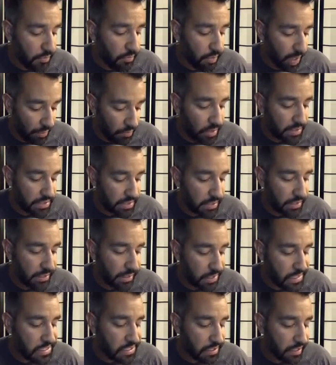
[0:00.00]
I was sick
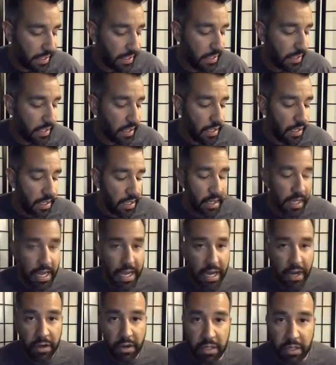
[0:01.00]
yesterday.
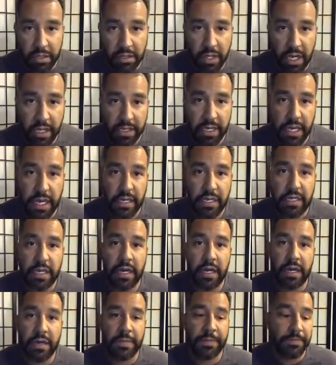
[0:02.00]

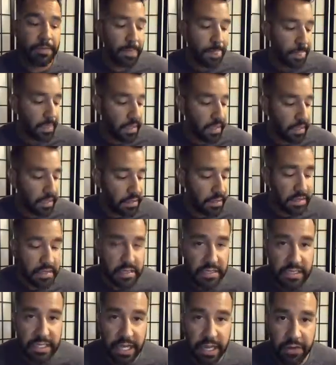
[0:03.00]
AaronLujan.com. This
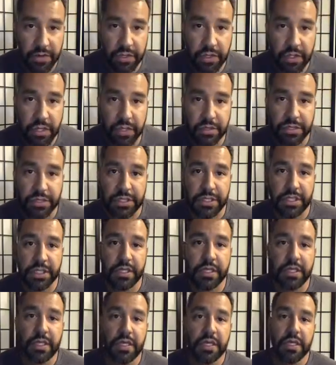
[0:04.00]
is Counterculture.